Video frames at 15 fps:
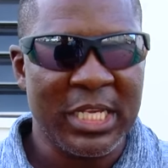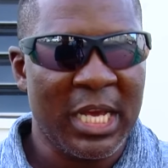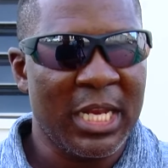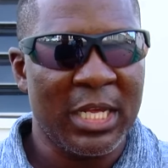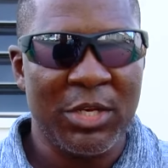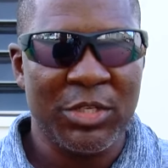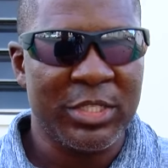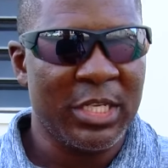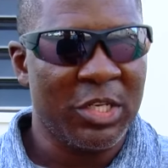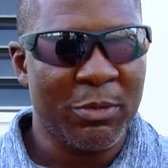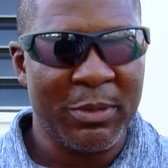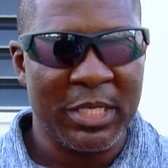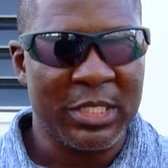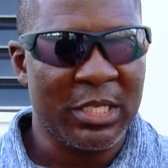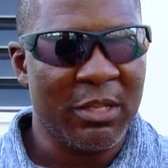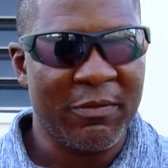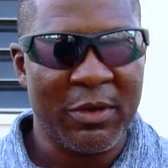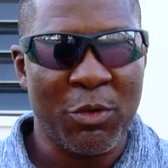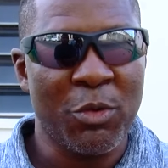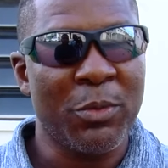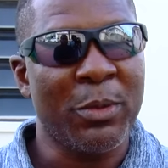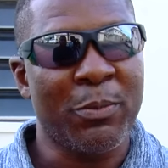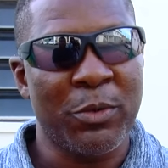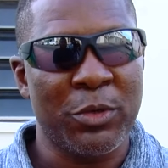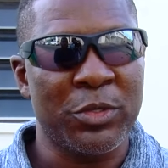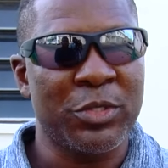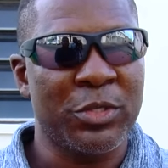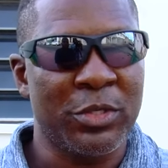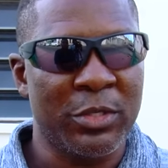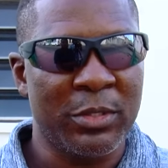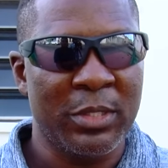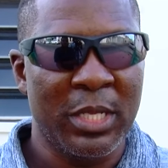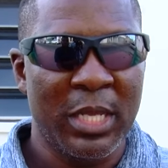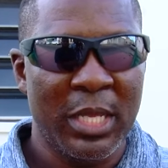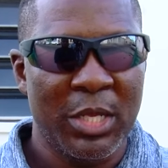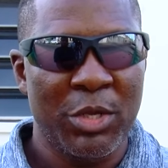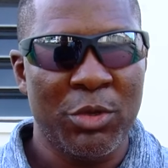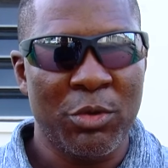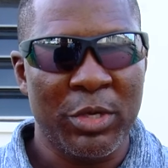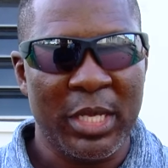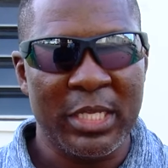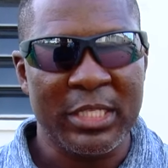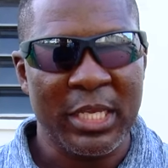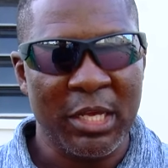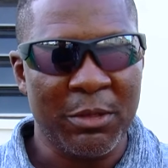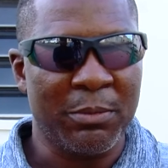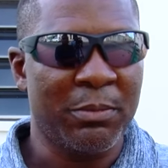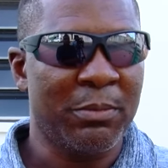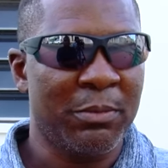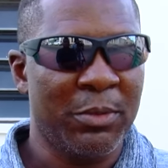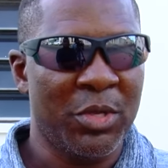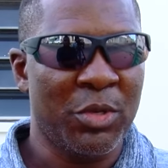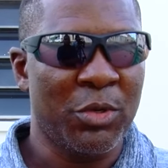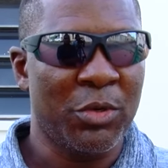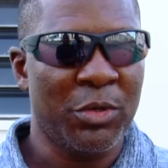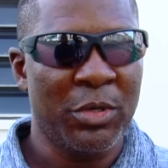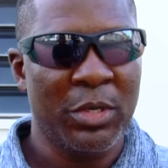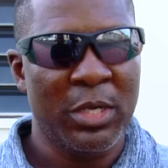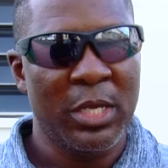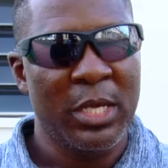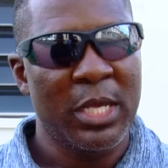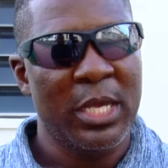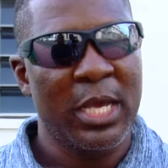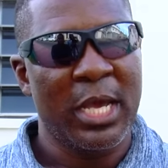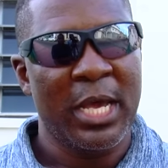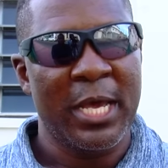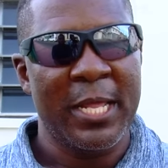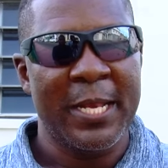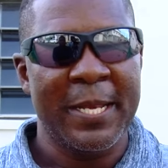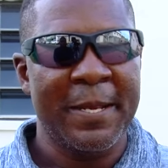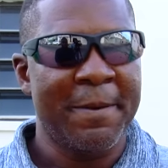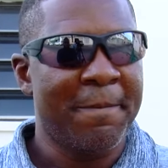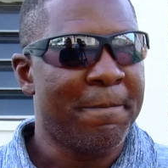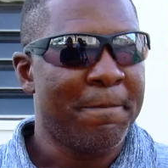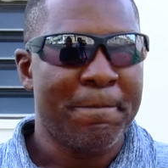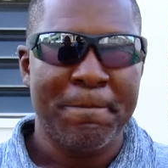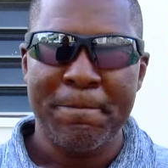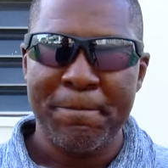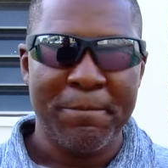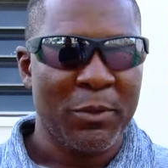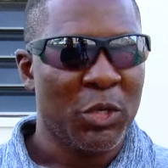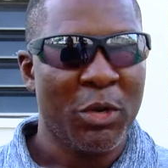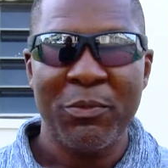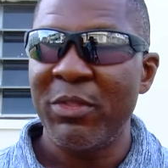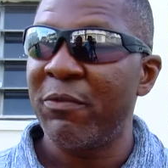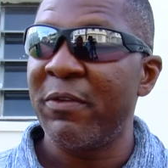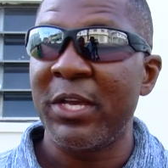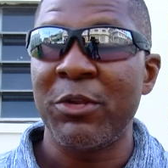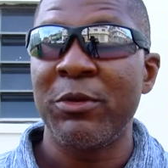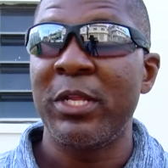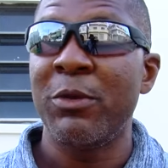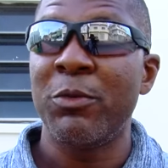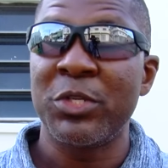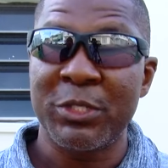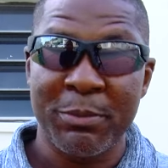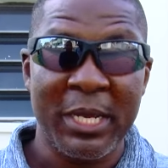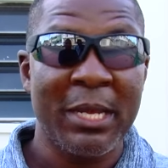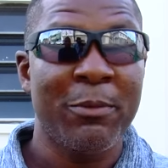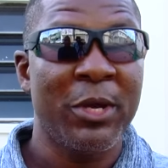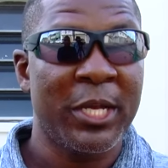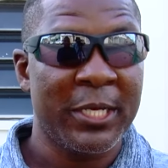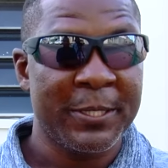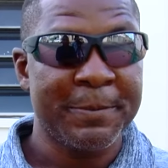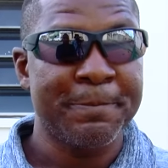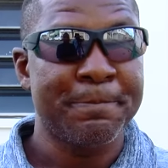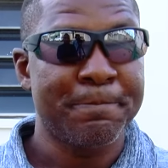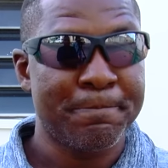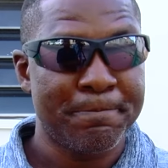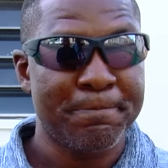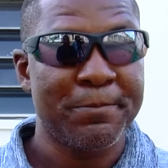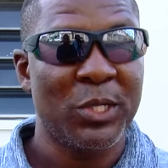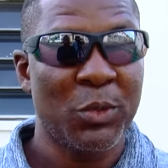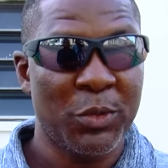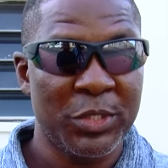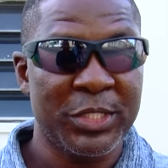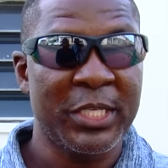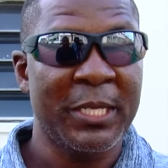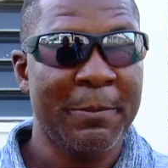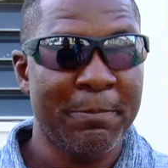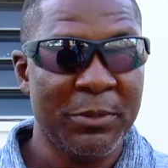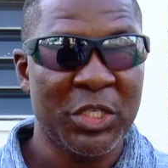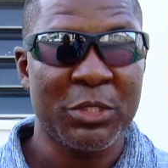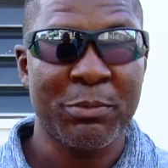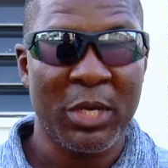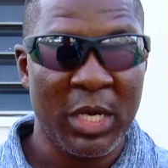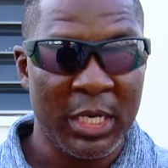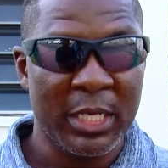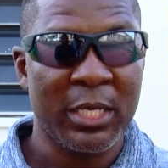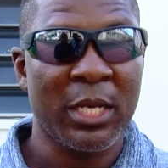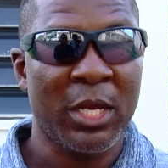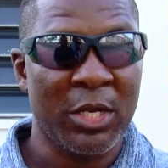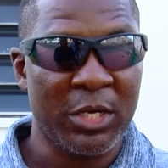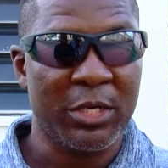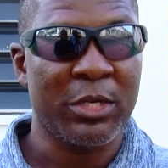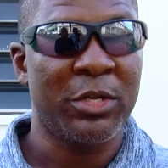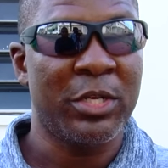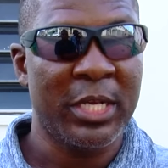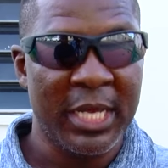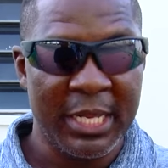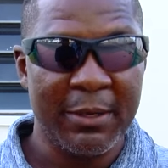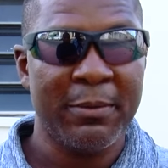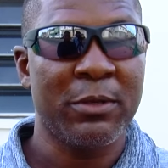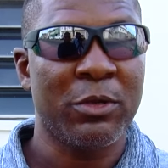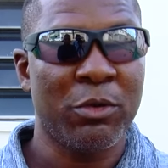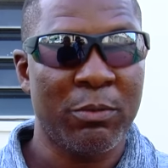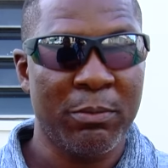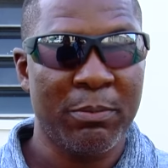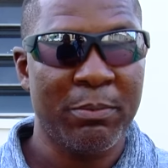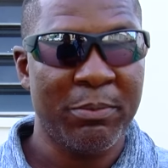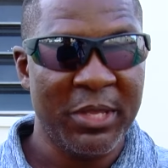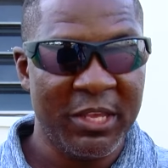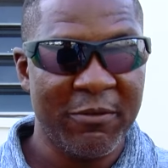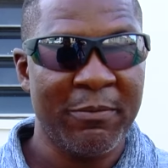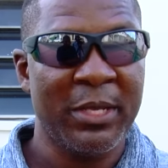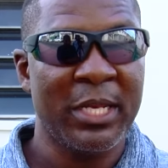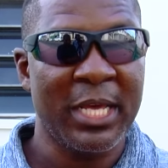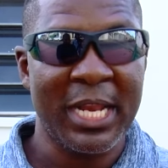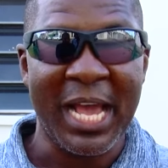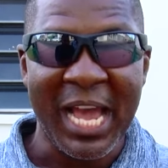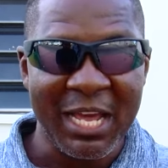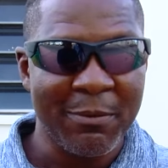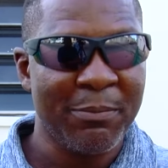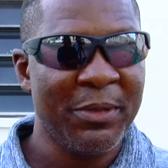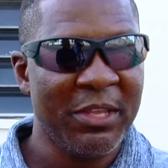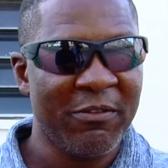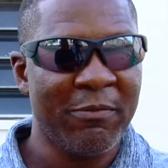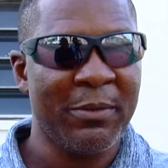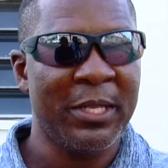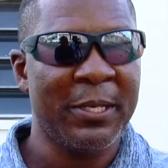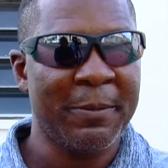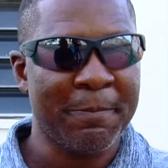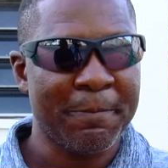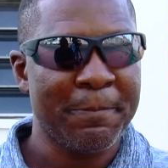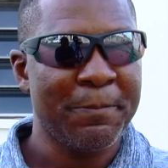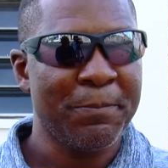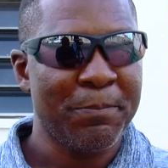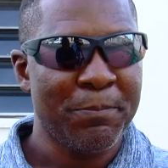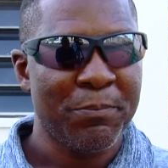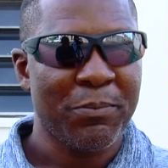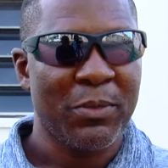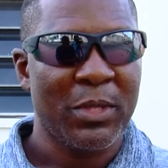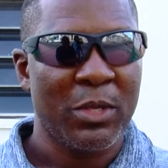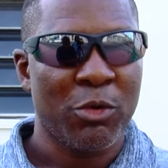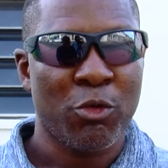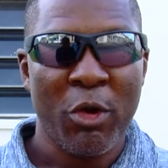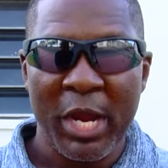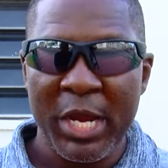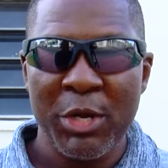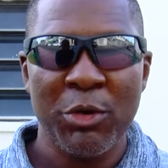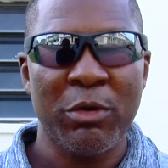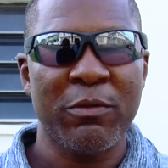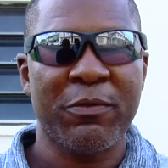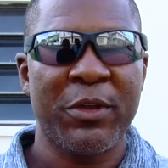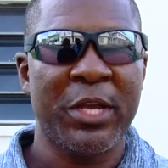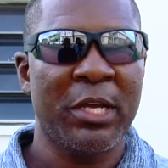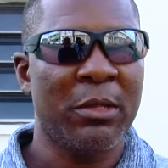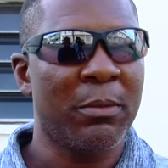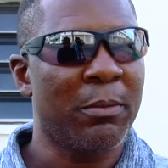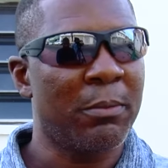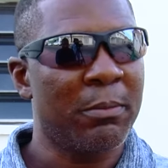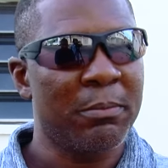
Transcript: All I just said to myself, I hope the person, you know, gets help, you know. And come to find out it was my brother, it was him, Ishmarley Clarke, on that pavement, that hot pavement, crying out for help.